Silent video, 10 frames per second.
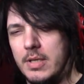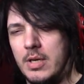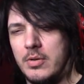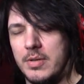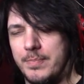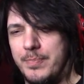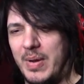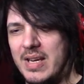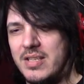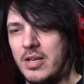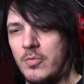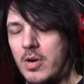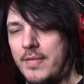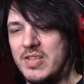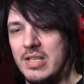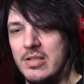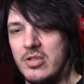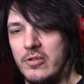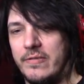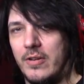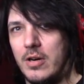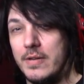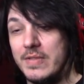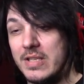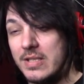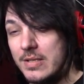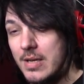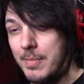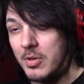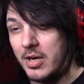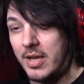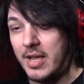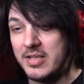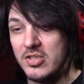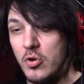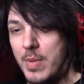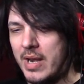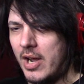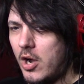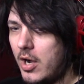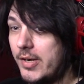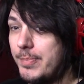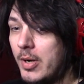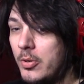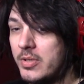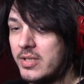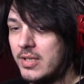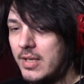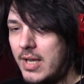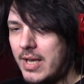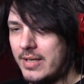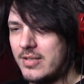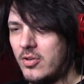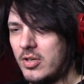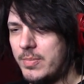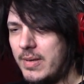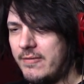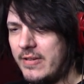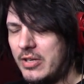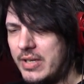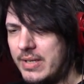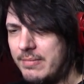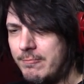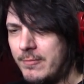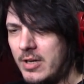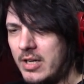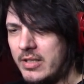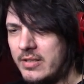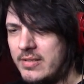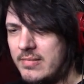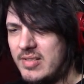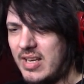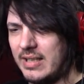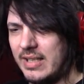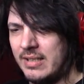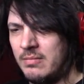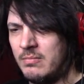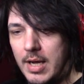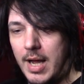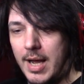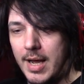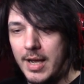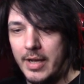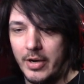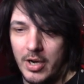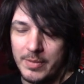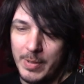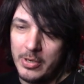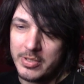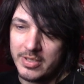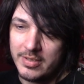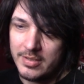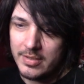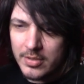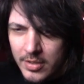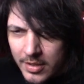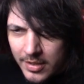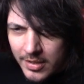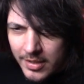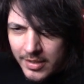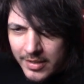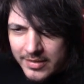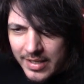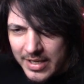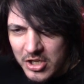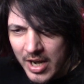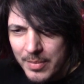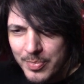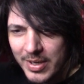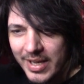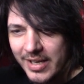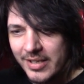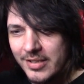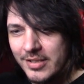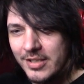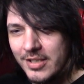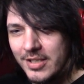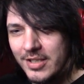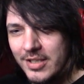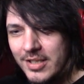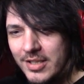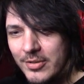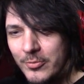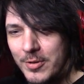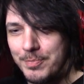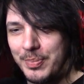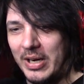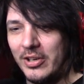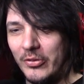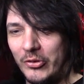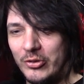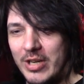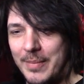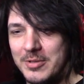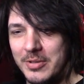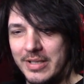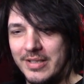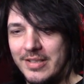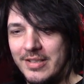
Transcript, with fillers: You know, based on what I've seen so far of this, I'm gonna assume an odd boat, and it's going to be very unsettling. Aha! An odd boat! Is that a giant pig? With barrels strapped to it.